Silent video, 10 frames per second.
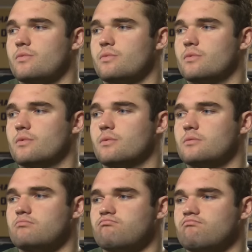
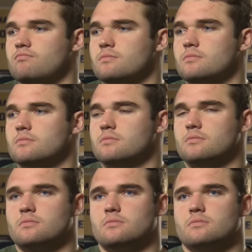
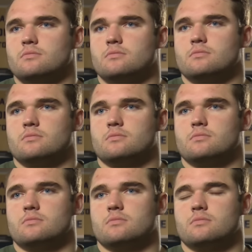
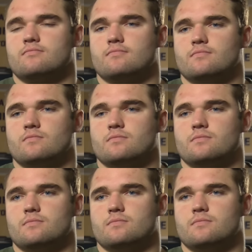
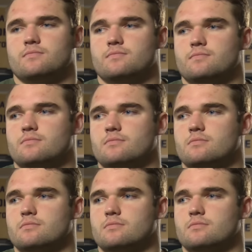
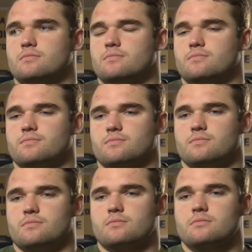
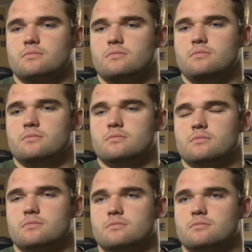
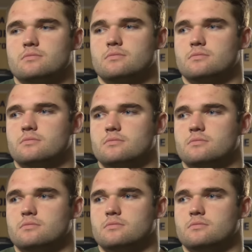
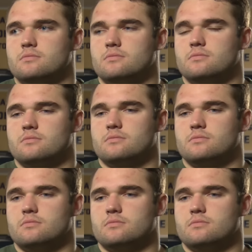(silent)